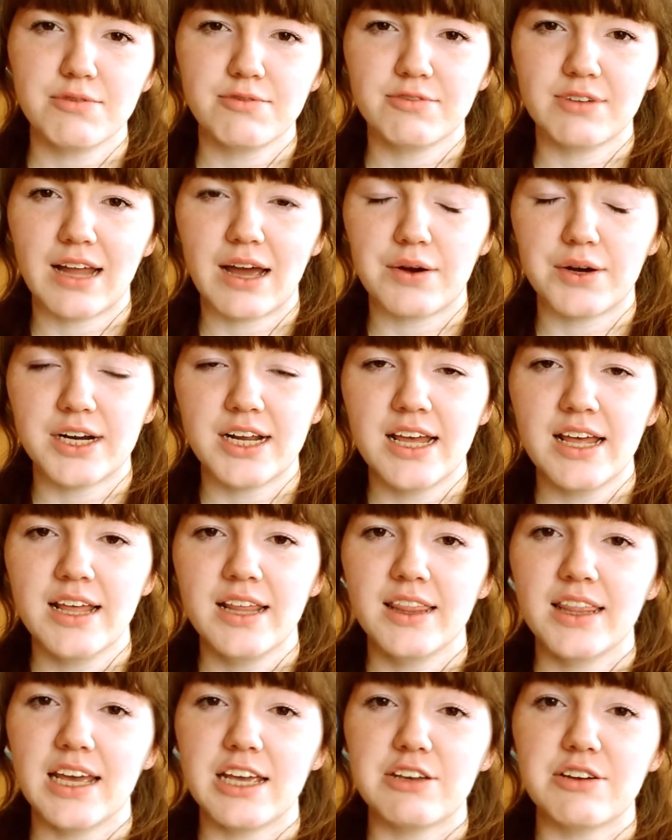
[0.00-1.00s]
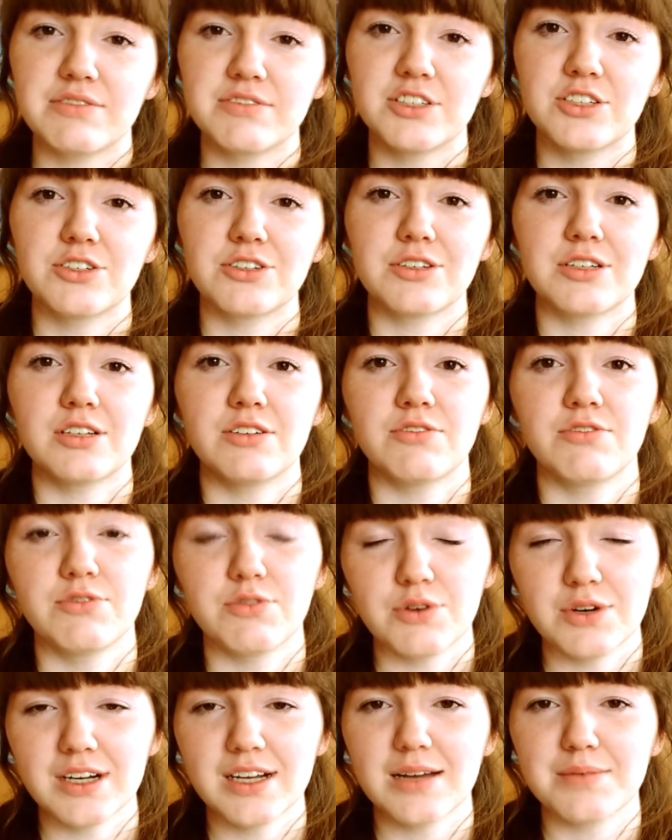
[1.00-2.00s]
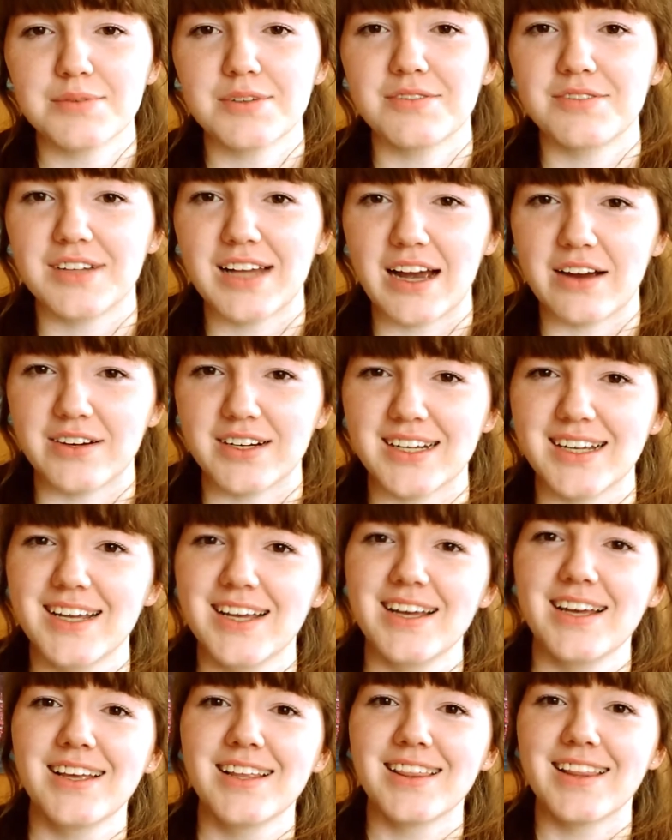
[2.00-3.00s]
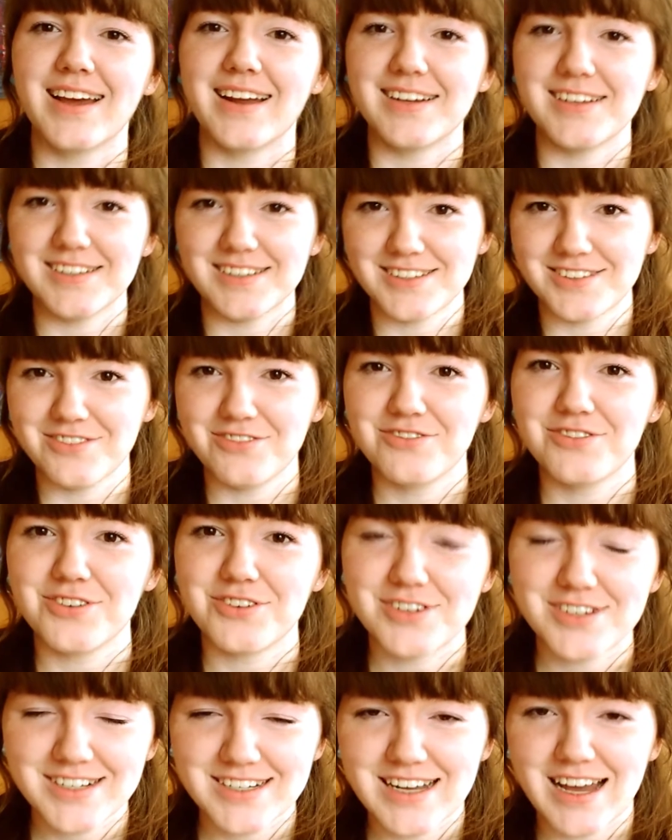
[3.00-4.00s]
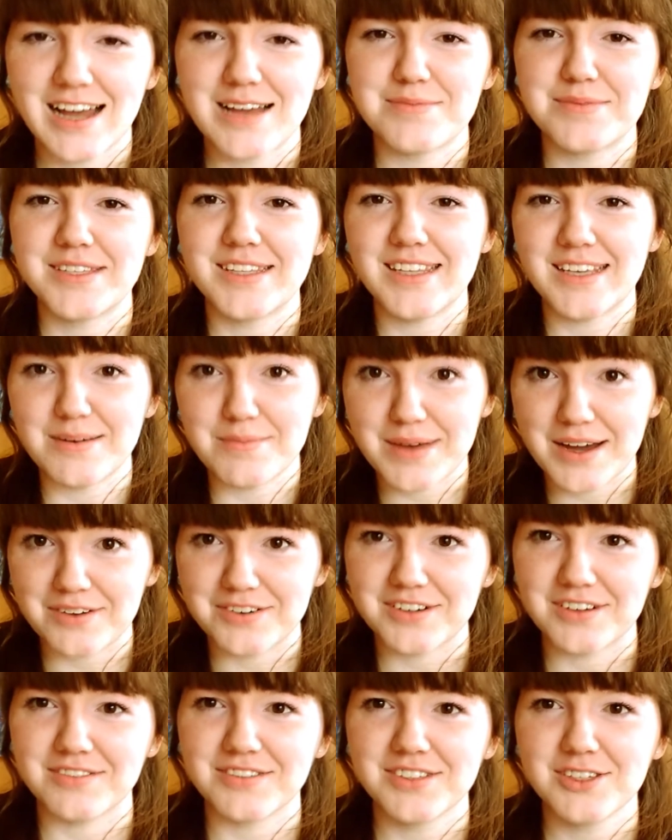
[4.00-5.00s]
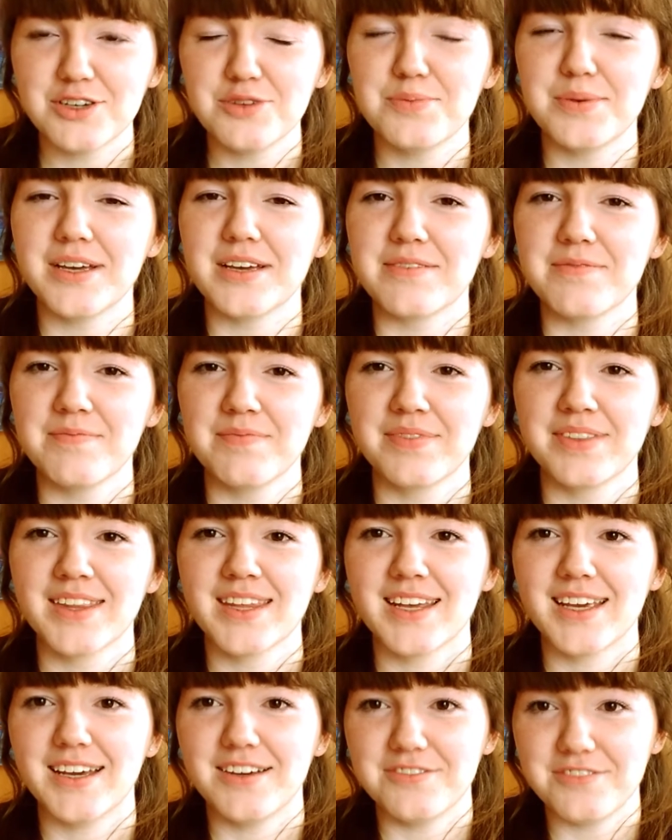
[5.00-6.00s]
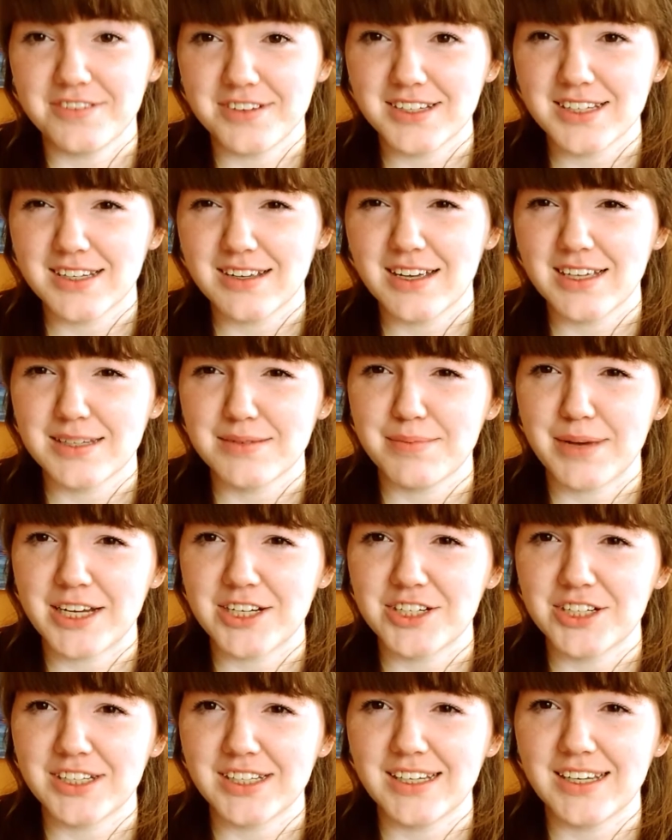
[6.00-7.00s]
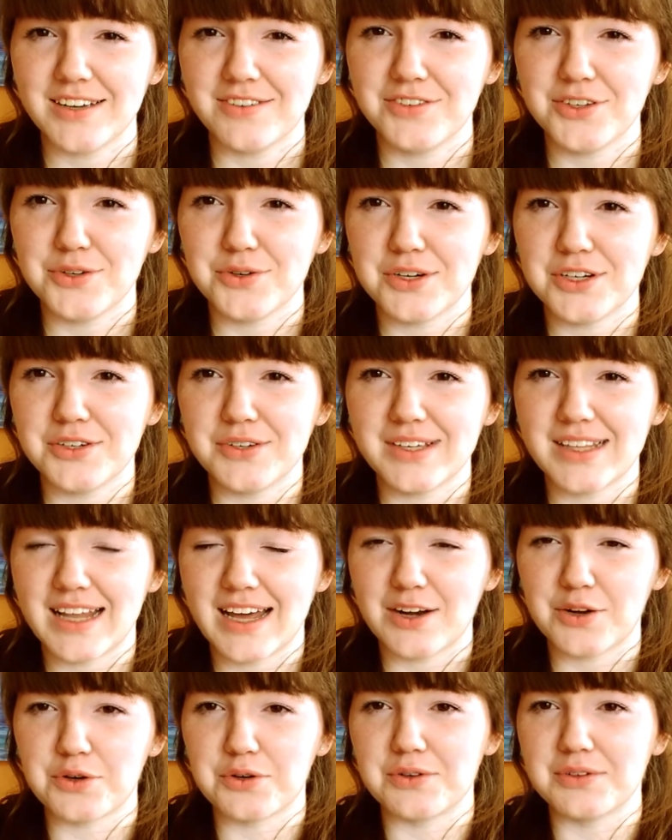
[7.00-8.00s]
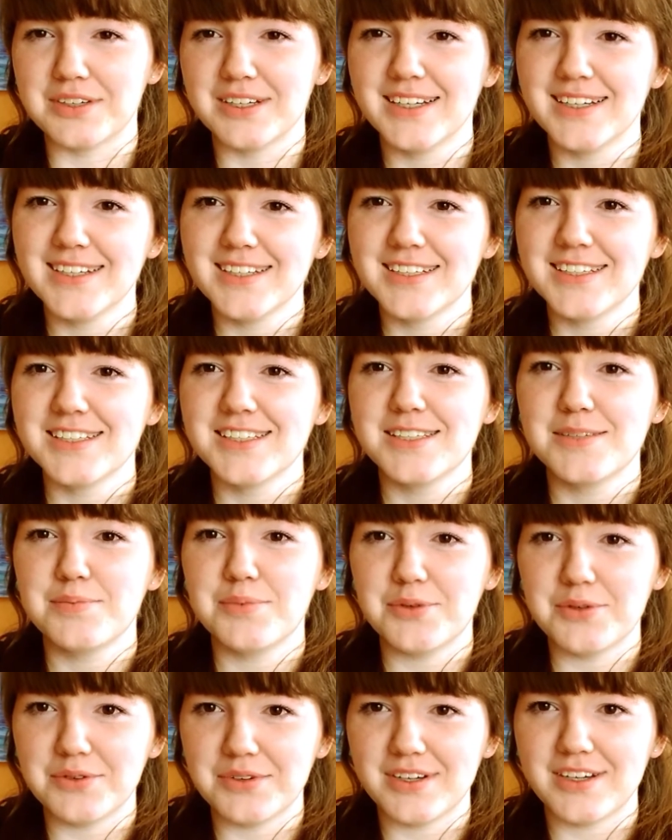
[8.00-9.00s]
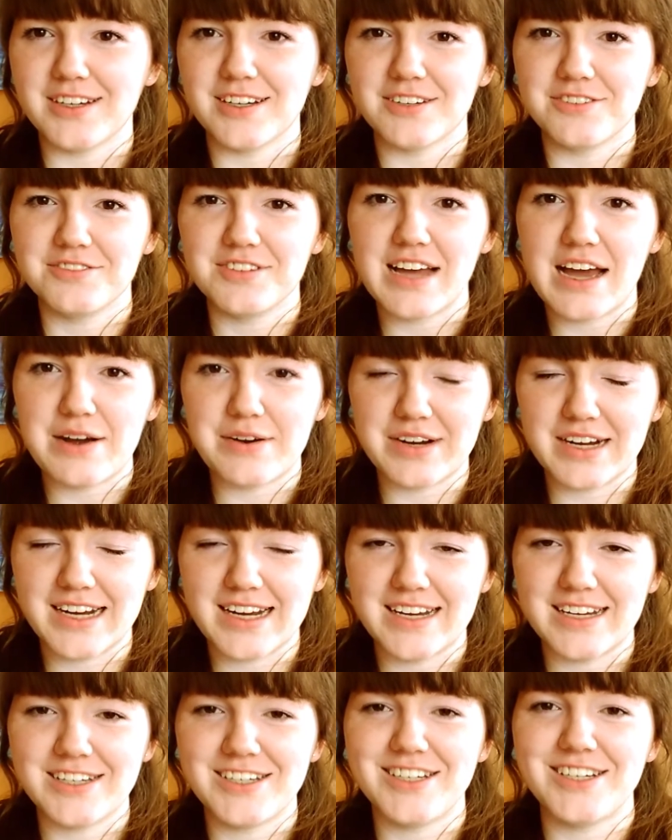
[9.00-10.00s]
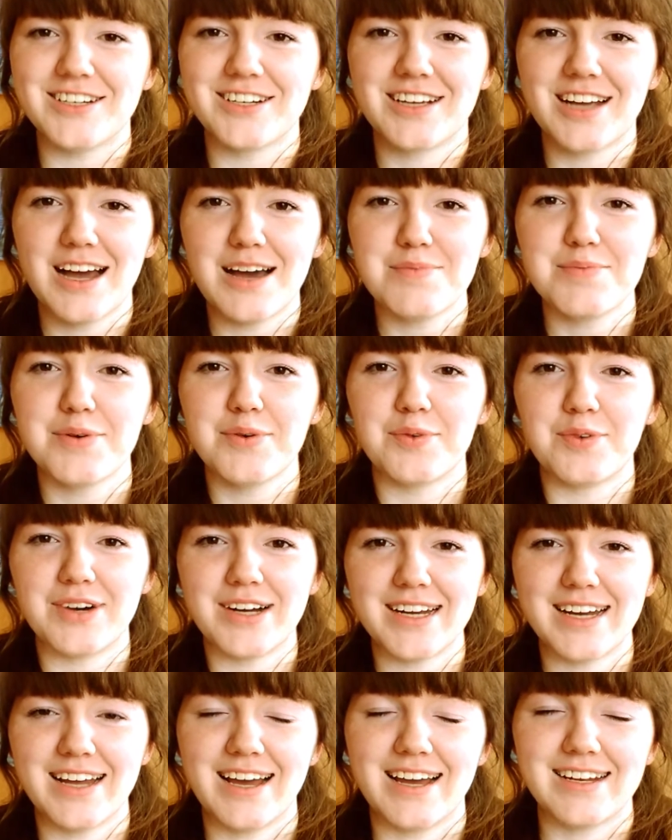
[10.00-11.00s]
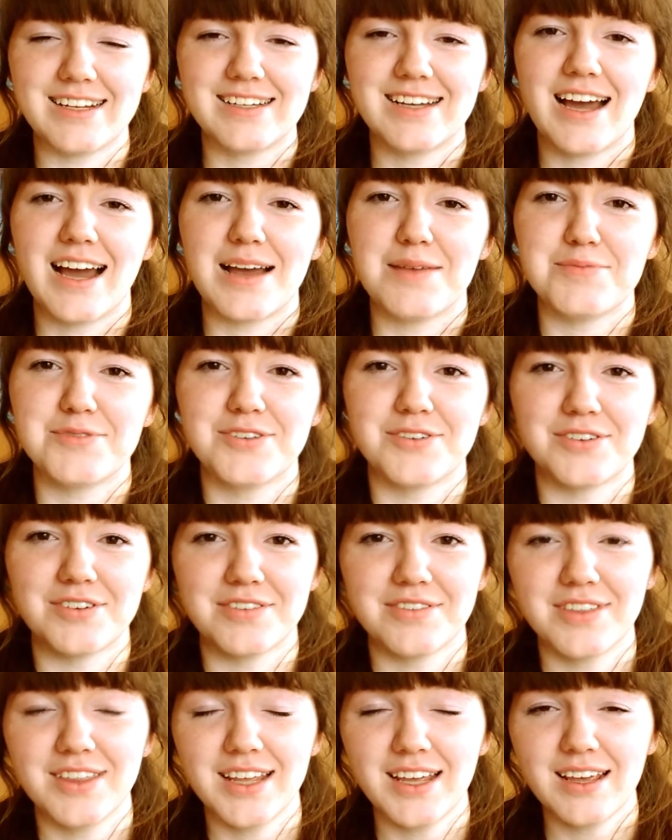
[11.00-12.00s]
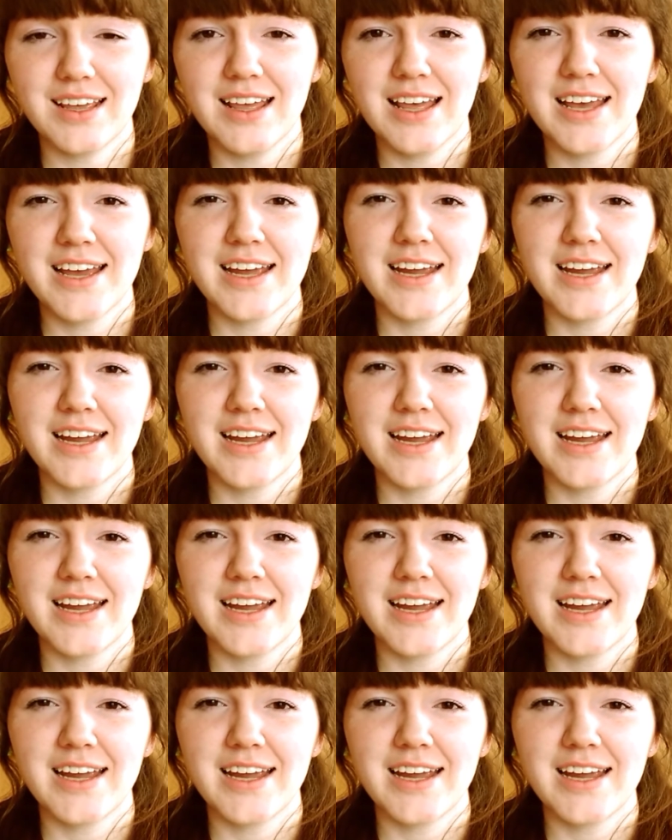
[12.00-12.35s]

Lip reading: of flour that you have to turn into 4 cups of flour, that is 4 times the amount of scooping, especially if you are doing that whole spoon your flour into your cup one at a time sort of thing.